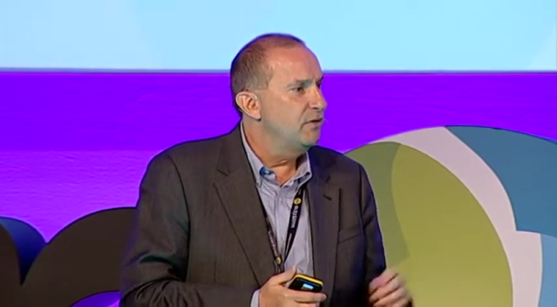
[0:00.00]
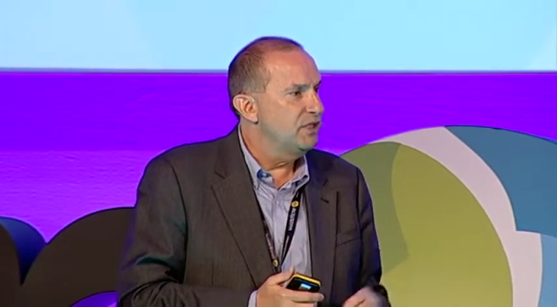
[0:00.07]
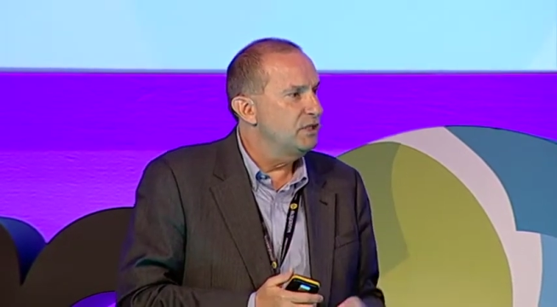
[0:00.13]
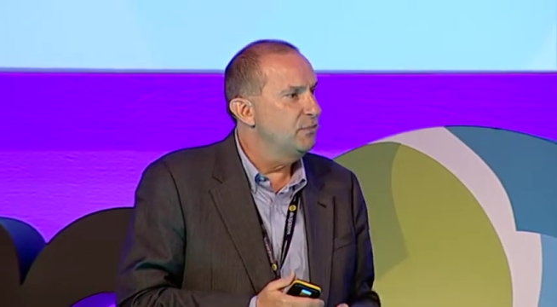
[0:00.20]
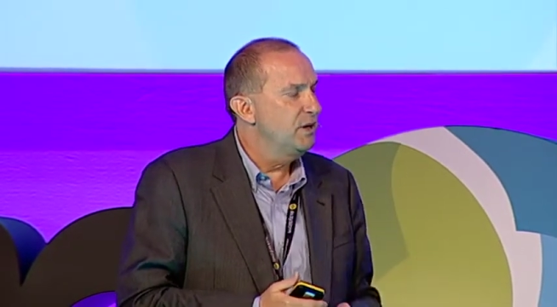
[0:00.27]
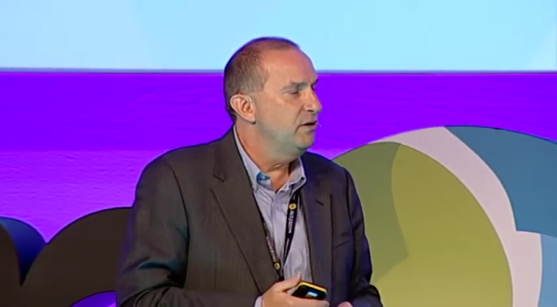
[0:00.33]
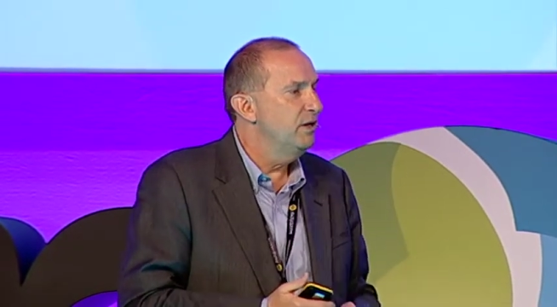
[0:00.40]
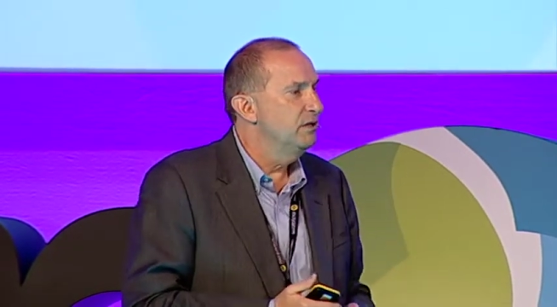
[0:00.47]

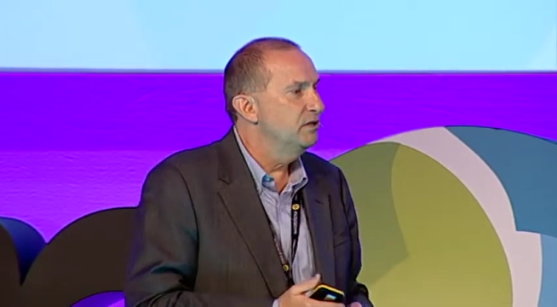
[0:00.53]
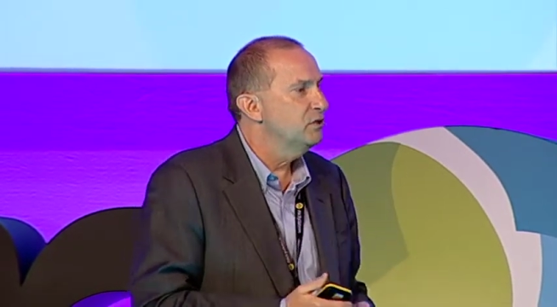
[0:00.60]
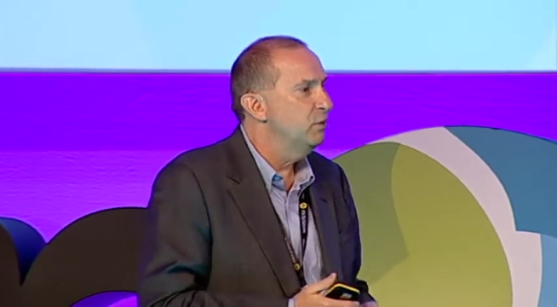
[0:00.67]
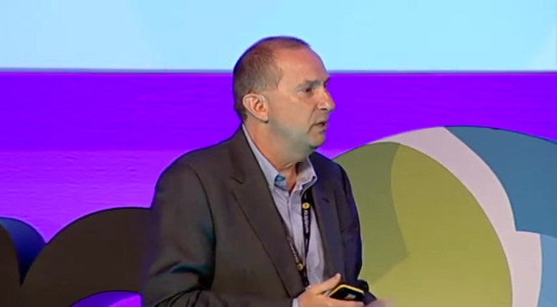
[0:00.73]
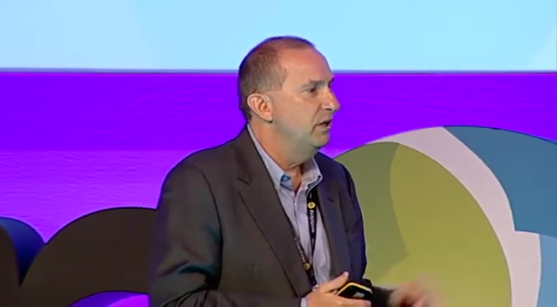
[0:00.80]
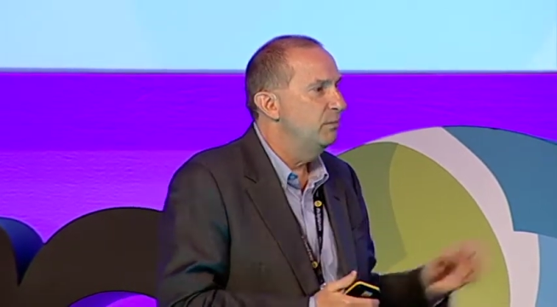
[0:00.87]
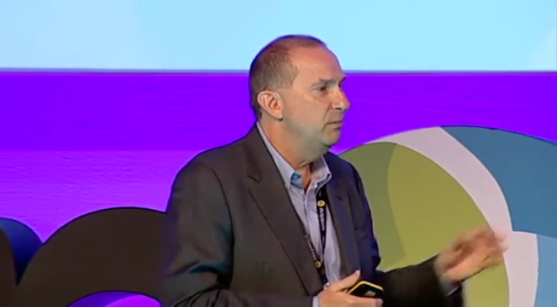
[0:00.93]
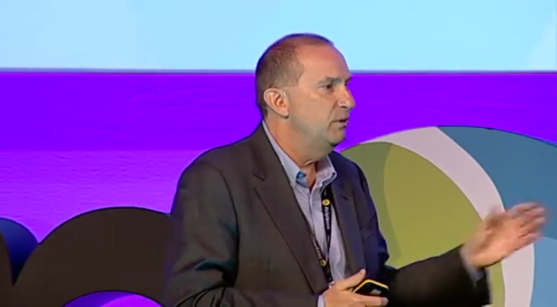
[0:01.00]
experience
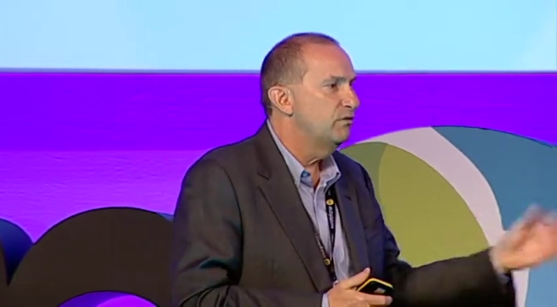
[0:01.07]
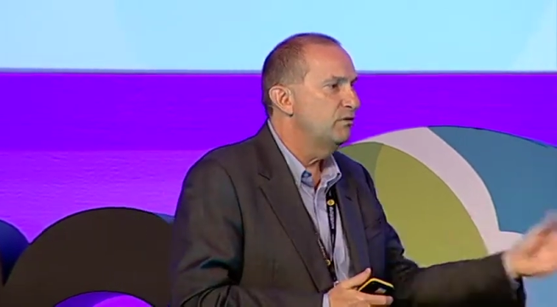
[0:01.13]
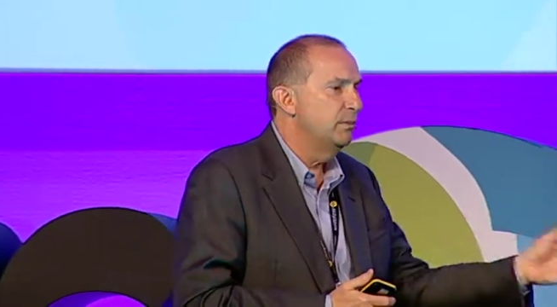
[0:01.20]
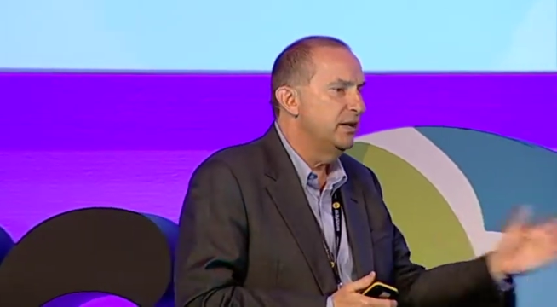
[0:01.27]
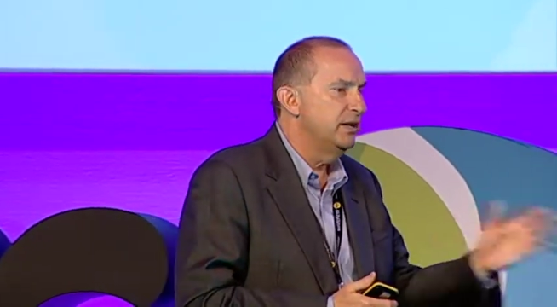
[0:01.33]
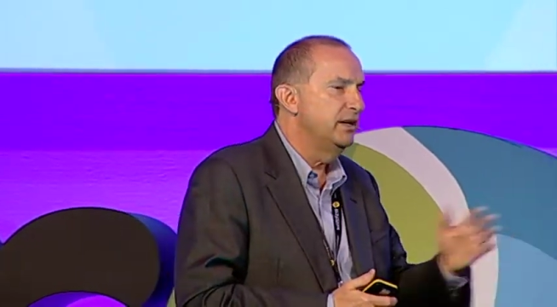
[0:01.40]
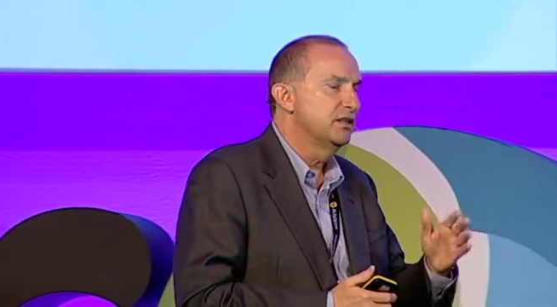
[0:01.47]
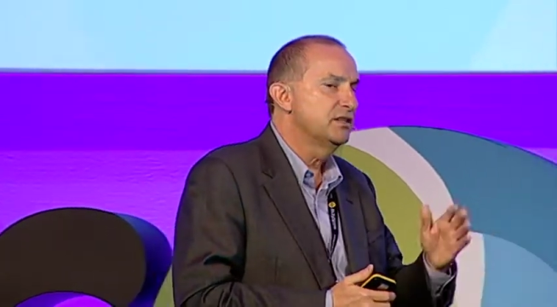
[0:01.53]
when they moved from
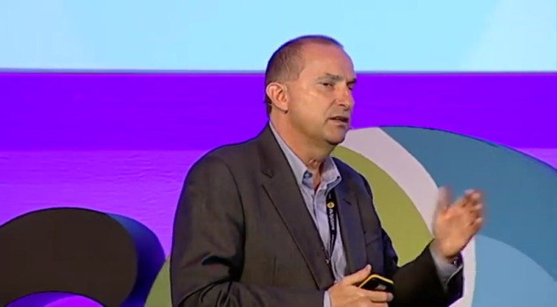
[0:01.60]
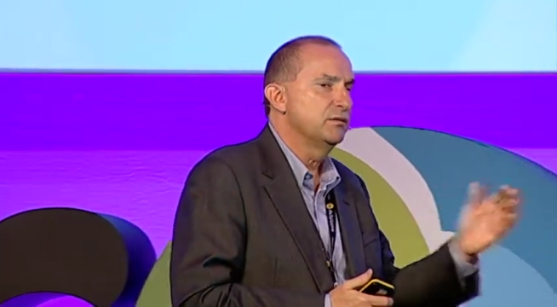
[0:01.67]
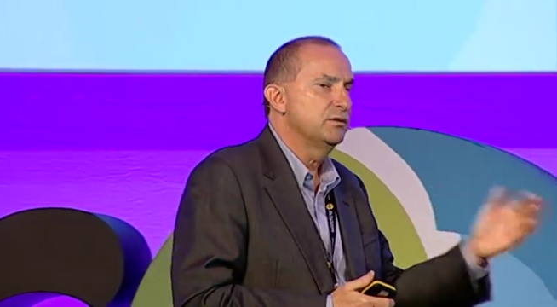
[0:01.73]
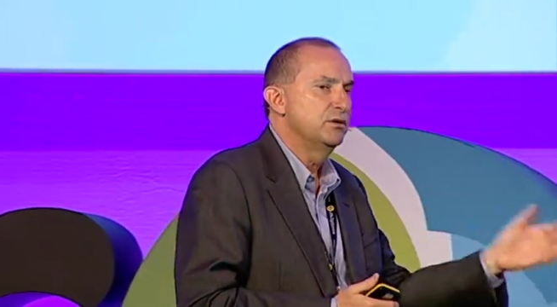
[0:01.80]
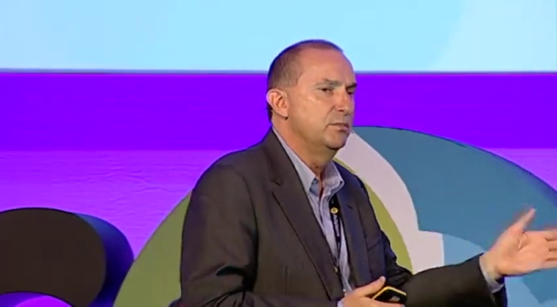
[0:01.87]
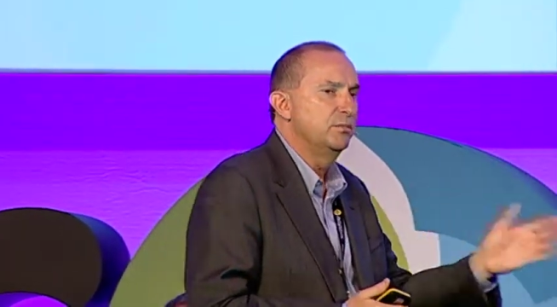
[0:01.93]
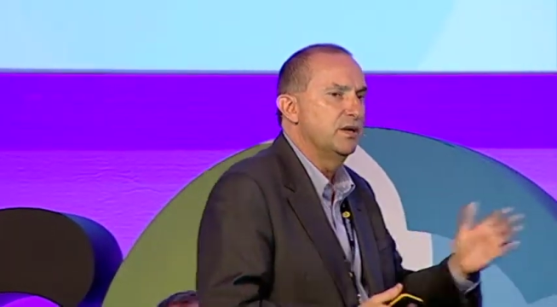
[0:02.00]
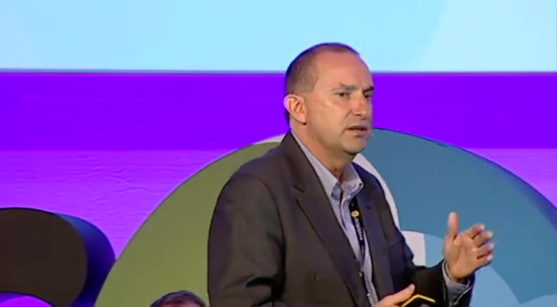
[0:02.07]
ADSL
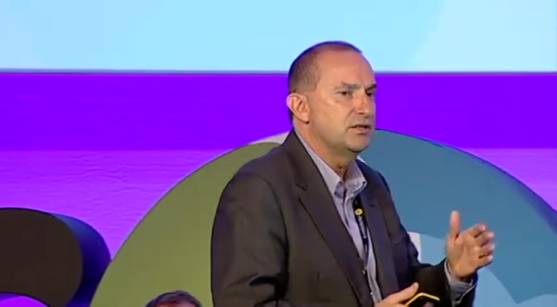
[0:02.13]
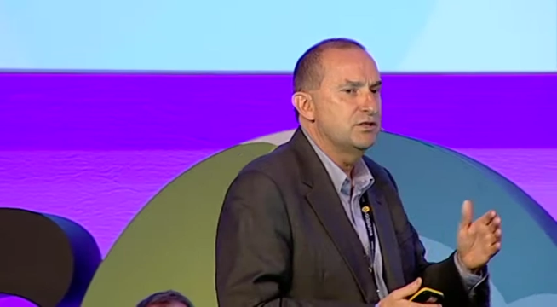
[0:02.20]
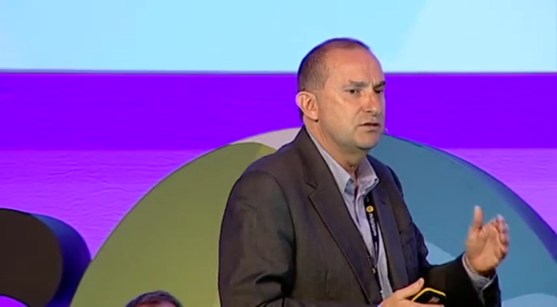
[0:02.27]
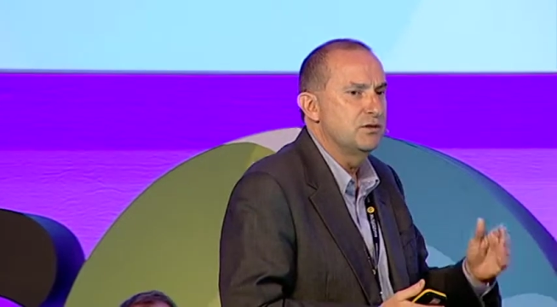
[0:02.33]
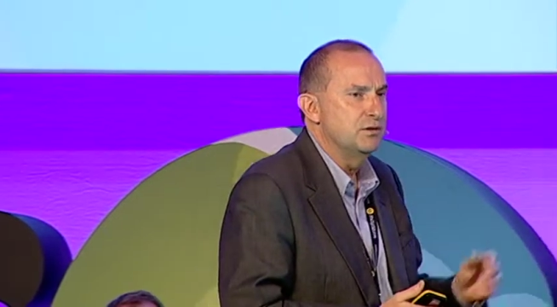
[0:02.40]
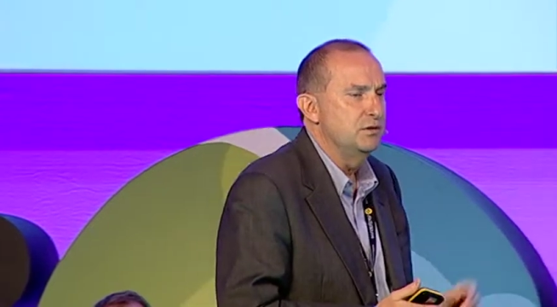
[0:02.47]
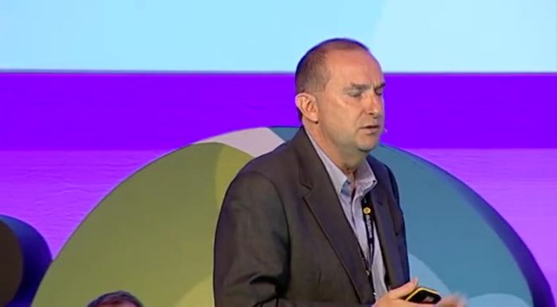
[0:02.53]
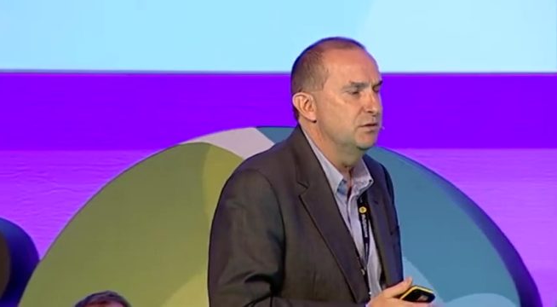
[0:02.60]

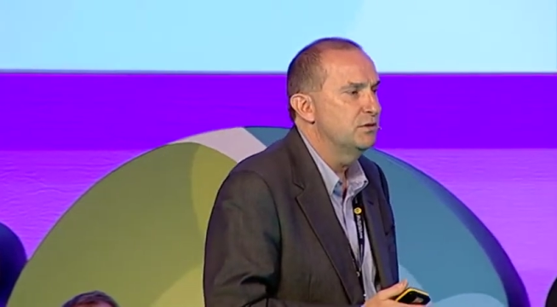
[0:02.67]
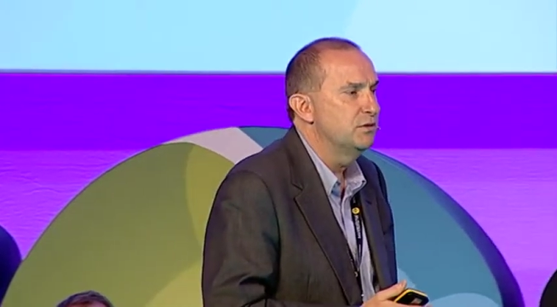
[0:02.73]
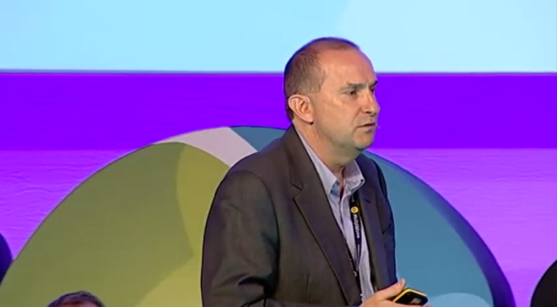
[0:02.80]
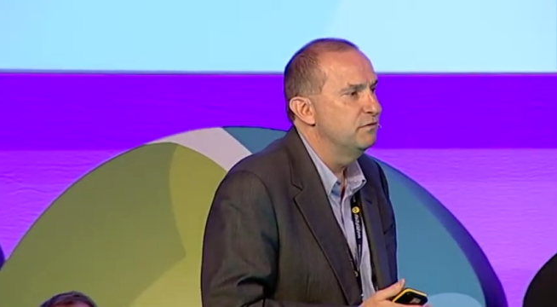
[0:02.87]
2+ to